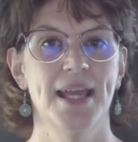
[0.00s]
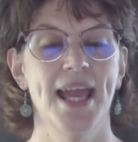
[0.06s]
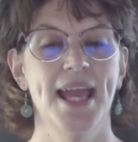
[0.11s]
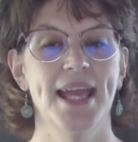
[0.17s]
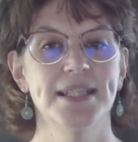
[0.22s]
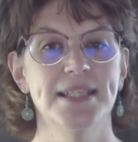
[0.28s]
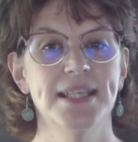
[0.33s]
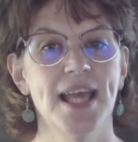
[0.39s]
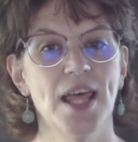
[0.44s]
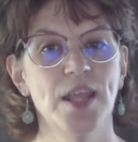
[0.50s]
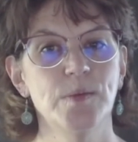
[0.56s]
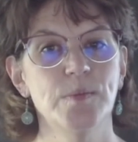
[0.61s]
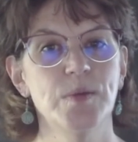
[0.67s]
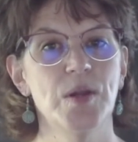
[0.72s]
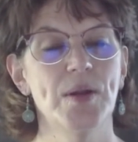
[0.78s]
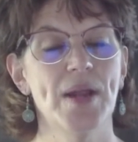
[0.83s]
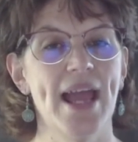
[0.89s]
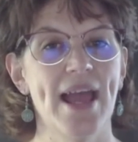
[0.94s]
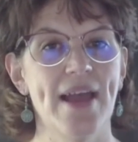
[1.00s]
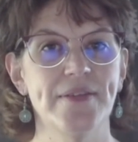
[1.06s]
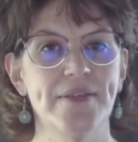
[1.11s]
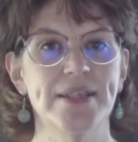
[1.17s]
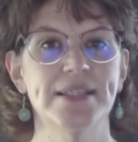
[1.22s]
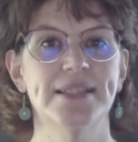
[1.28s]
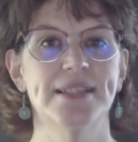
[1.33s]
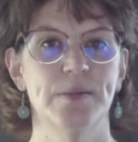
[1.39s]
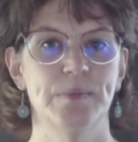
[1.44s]
and tell them you're
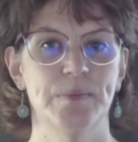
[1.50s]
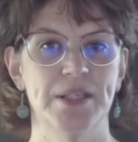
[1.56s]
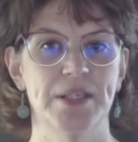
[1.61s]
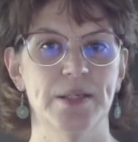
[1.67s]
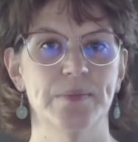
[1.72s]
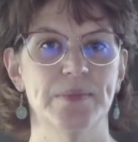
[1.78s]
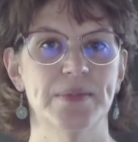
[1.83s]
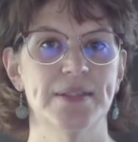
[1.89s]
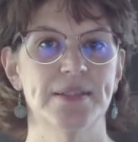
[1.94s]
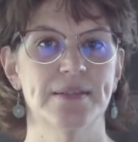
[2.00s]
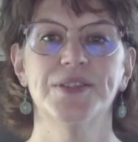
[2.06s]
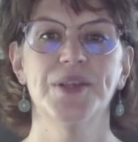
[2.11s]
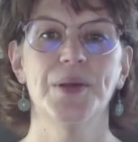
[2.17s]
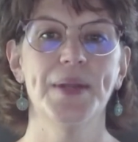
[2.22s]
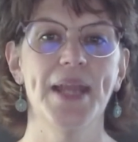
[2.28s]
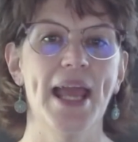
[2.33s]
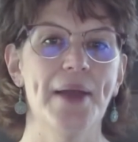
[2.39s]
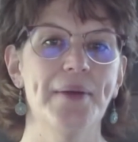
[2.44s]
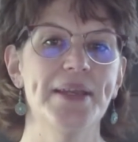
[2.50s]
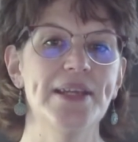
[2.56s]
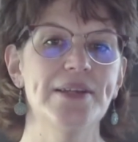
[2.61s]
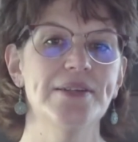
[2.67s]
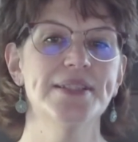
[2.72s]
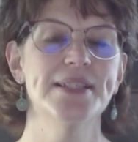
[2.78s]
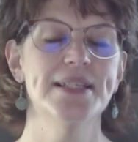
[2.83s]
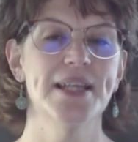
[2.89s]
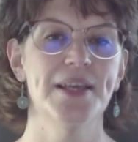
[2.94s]
having symptoms. So, now
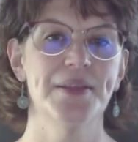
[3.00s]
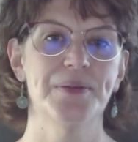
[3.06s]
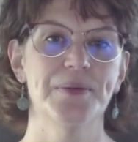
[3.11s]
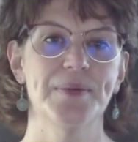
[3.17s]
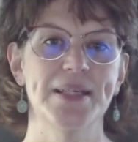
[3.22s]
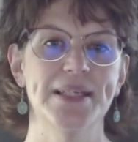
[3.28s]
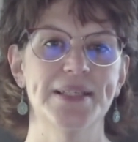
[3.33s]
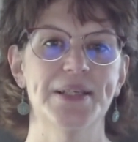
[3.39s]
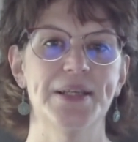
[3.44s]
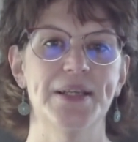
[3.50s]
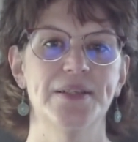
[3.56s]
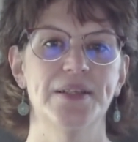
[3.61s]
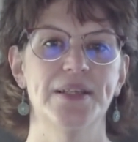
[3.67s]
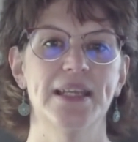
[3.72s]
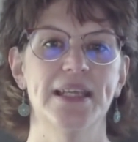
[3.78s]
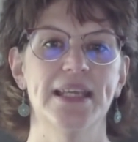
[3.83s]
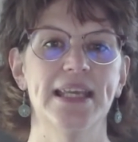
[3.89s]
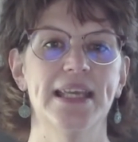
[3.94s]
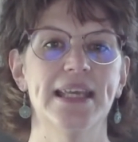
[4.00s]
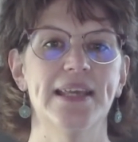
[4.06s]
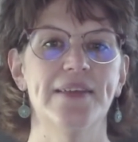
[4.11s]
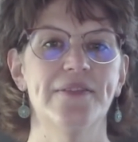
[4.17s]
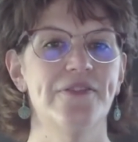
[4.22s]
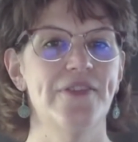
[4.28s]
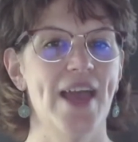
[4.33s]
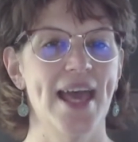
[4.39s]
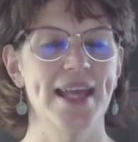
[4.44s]
here's another reason
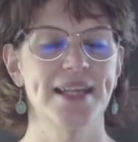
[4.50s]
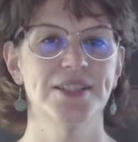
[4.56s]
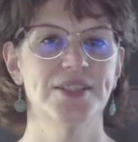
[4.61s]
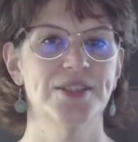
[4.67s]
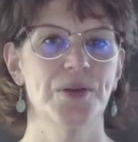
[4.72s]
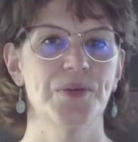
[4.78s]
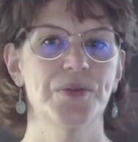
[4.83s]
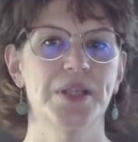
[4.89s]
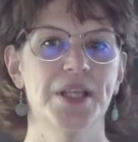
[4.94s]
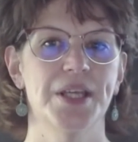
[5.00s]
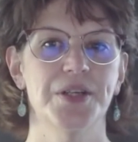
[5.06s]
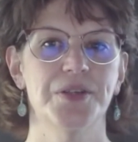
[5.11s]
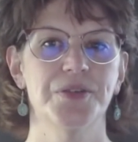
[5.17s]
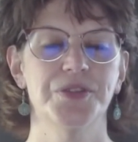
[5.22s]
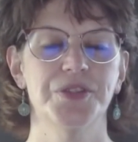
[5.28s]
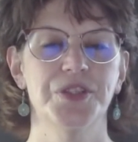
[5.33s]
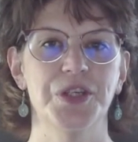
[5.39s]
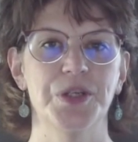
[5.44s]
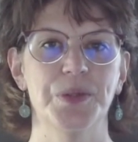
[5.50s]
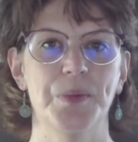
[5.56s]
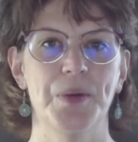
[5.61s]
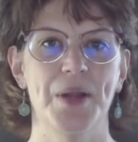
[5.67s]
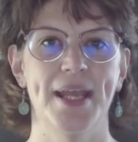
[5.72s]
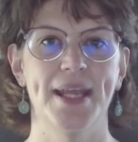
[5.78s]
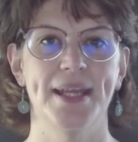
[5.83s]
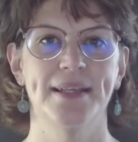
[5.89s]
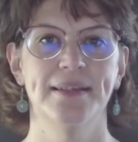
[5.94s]
fat is so critical to your
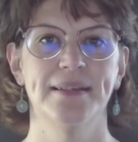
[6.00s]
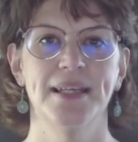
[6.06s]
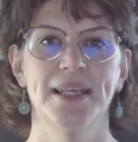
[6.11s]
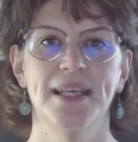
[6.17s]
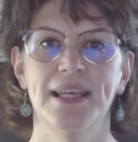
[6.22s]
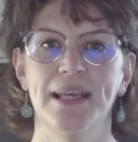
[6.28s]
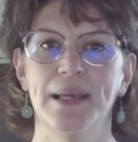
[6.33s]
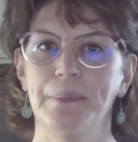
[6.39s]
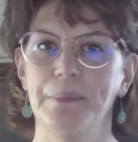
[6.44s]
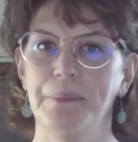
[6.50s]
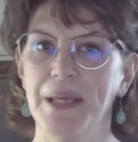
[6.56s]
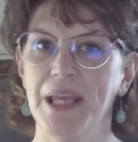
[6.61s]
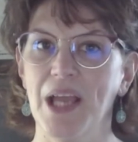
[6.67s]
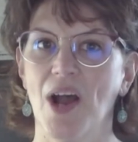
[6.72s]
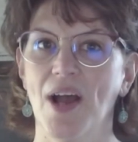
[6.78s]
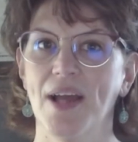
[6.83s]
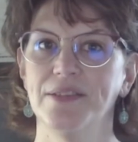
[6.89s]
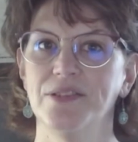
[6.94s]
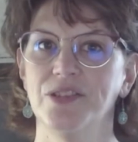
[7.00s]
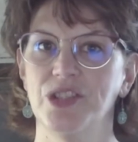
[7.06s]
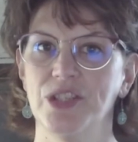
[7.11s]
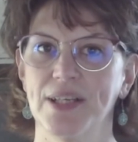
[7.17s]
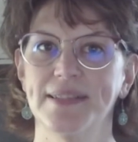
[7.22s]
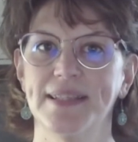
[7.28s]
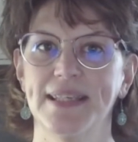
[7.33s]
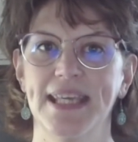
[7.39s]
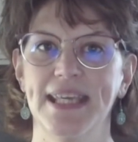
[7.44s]
brain beyond
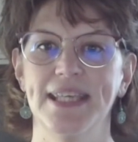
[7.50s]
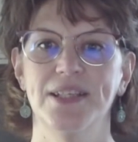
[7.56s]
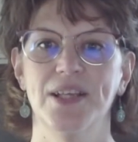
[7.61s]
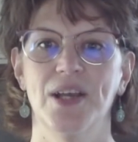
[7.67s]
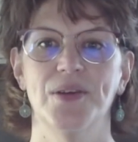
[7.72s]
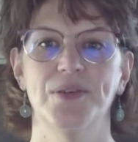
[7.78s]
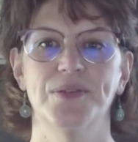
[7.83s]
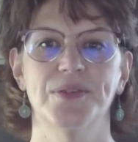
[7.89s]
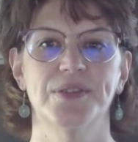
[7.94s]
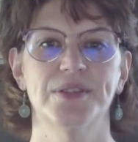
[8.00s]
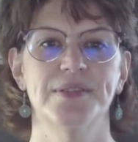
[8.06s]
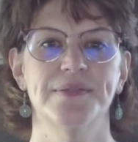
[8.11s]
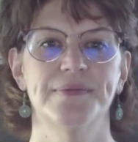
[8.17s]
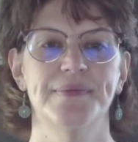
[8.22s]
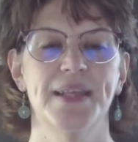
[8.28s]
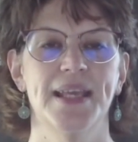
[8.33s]
just ketones.